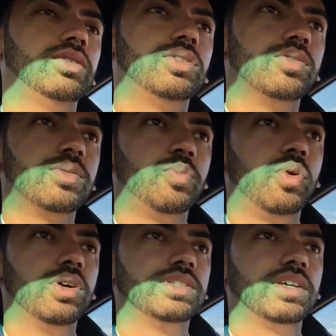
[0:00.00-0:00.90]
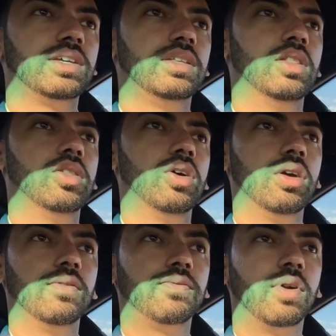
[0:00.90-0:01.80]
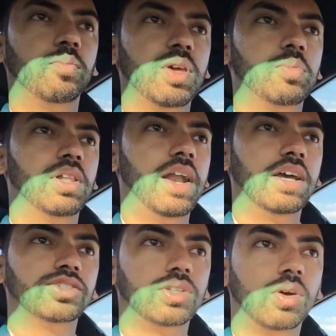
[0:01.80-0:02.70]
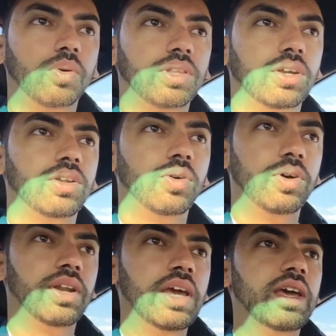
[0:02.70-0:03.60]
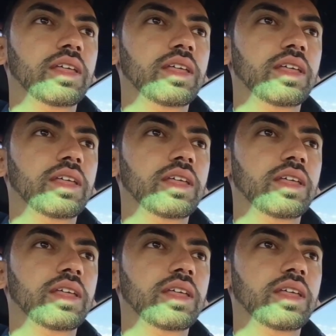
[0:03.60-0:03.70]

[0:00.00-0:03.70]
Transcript: So it's important to learn from people that actually know what they're doing,